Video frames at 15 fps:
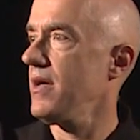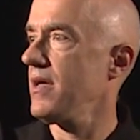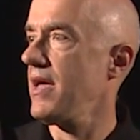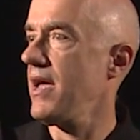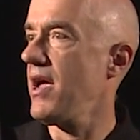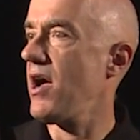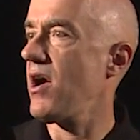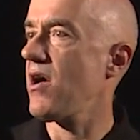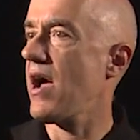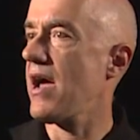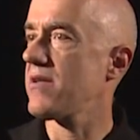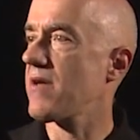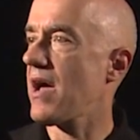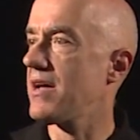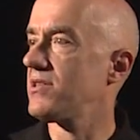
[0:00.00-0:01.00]
Here,
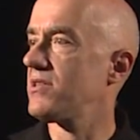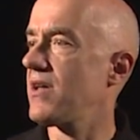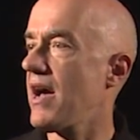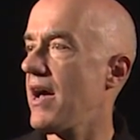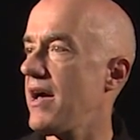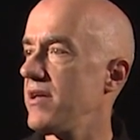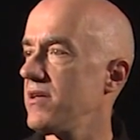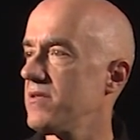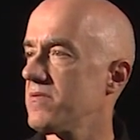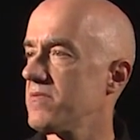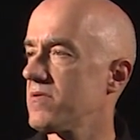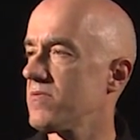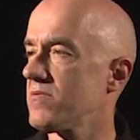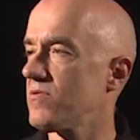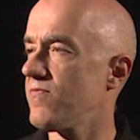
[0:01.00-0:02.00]
I,
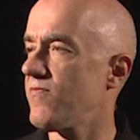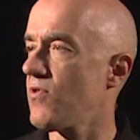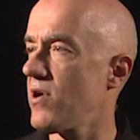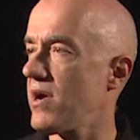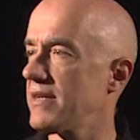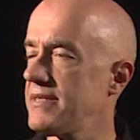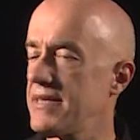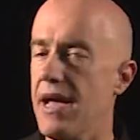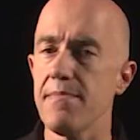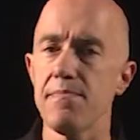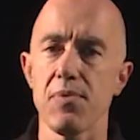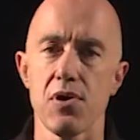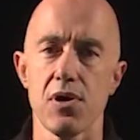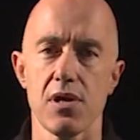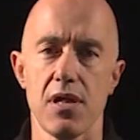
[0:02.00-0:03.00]
for
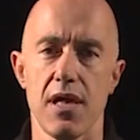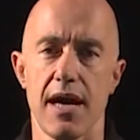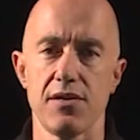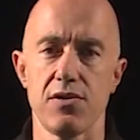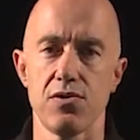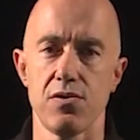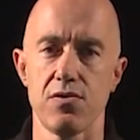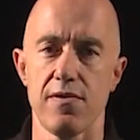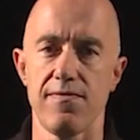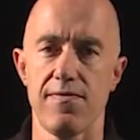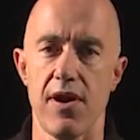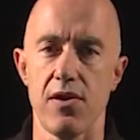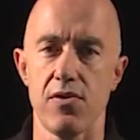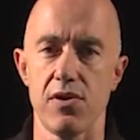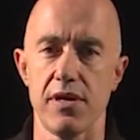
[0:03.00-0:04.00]
example, I do a
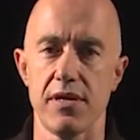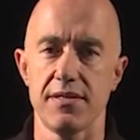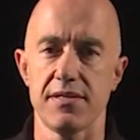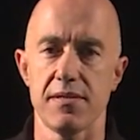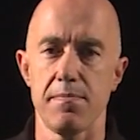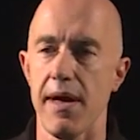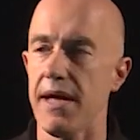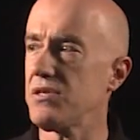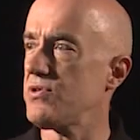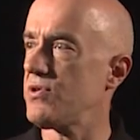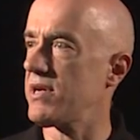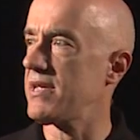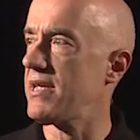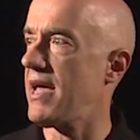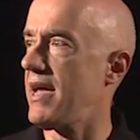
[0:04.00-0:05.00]
very
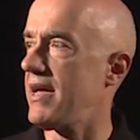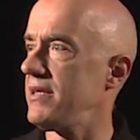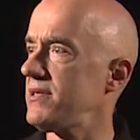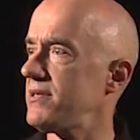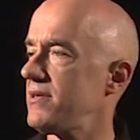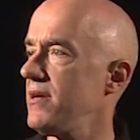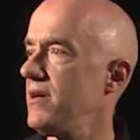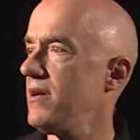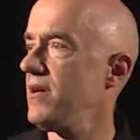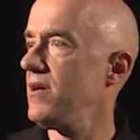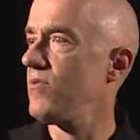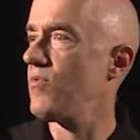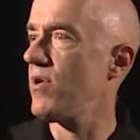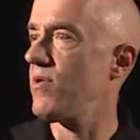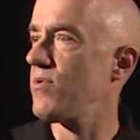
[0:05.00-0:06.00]
symmetric case
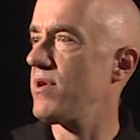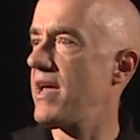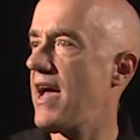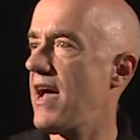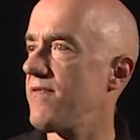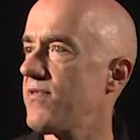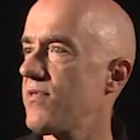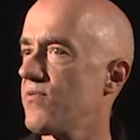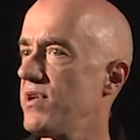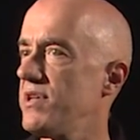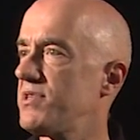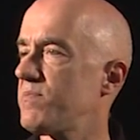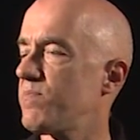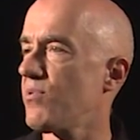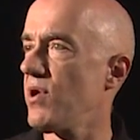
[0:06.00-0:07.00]
where we have three
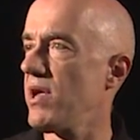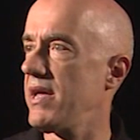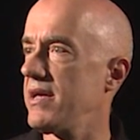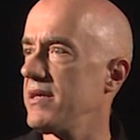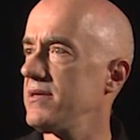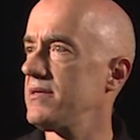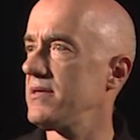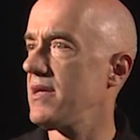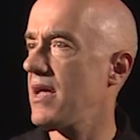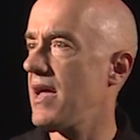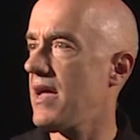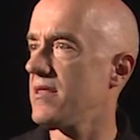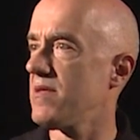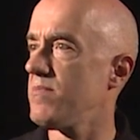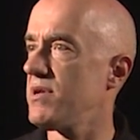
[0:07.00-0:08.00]
springs,
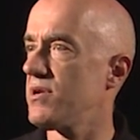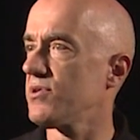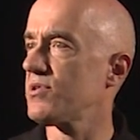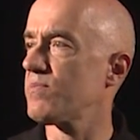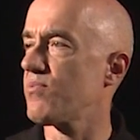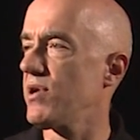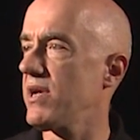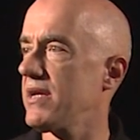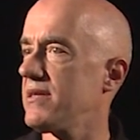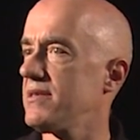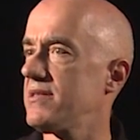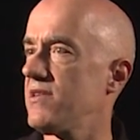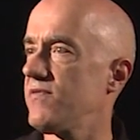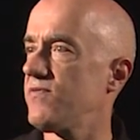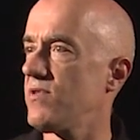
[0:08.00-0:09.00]
and the middle spring is
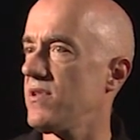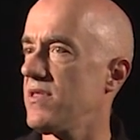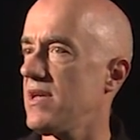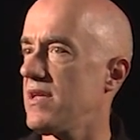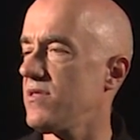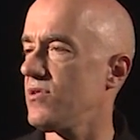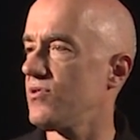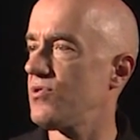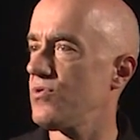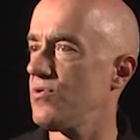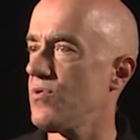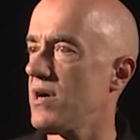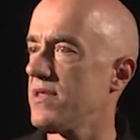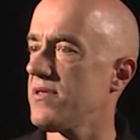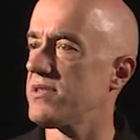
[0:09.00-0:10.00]
different than the
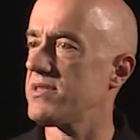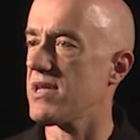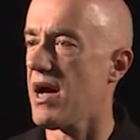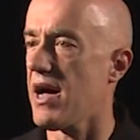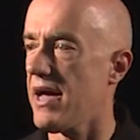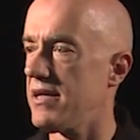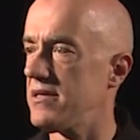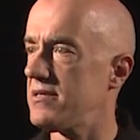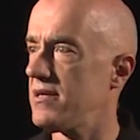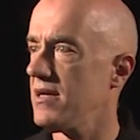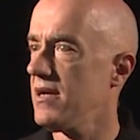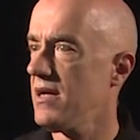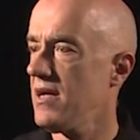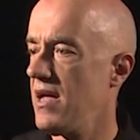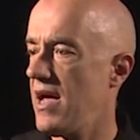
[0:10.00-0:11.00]
two on the sides,
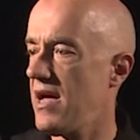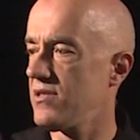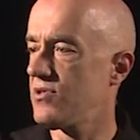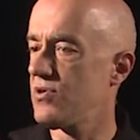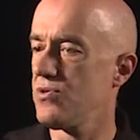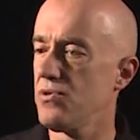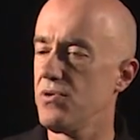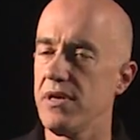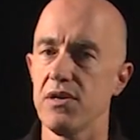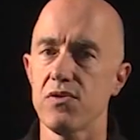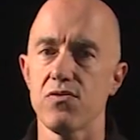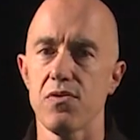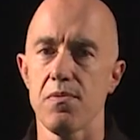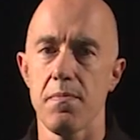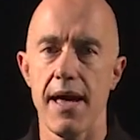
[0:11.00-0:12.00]
and two
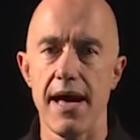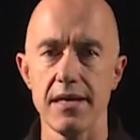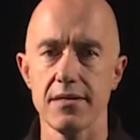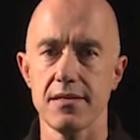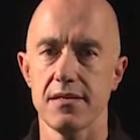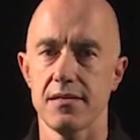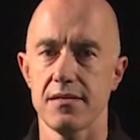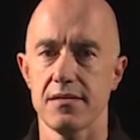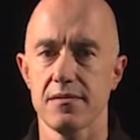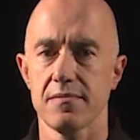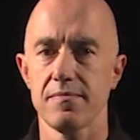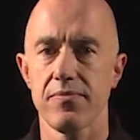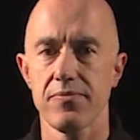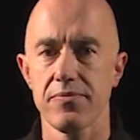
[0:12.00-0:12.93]
equal masses.